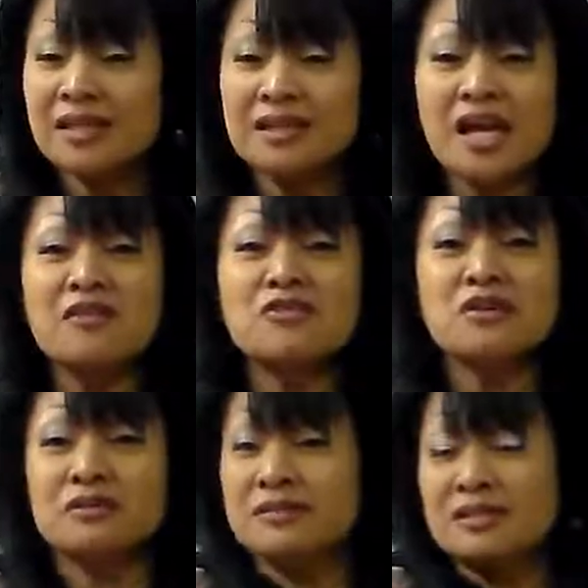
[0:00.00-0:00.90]
Not
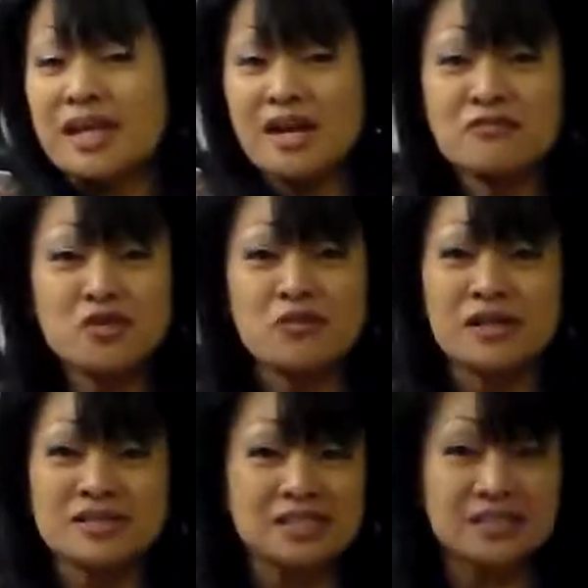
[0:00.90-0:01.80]
every, not
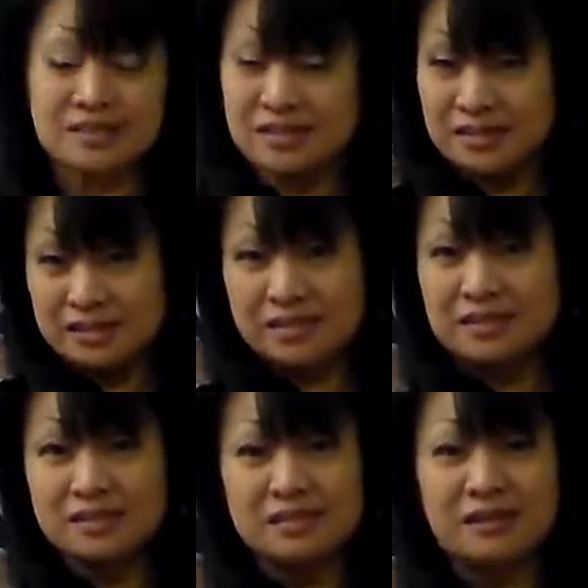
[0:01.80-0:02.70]
everyone is is
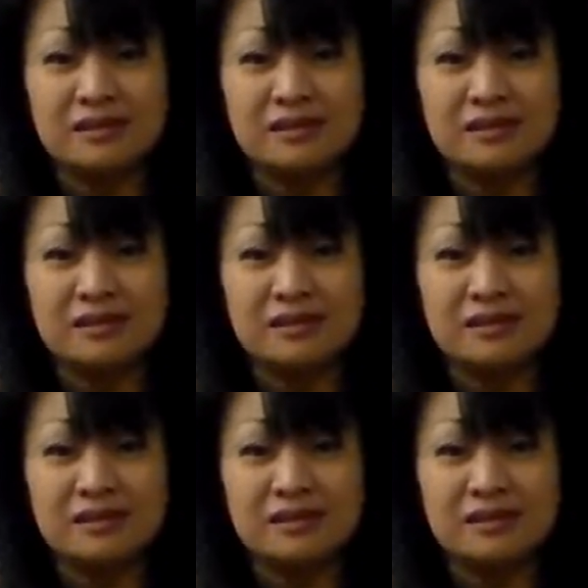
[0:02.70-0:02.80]
is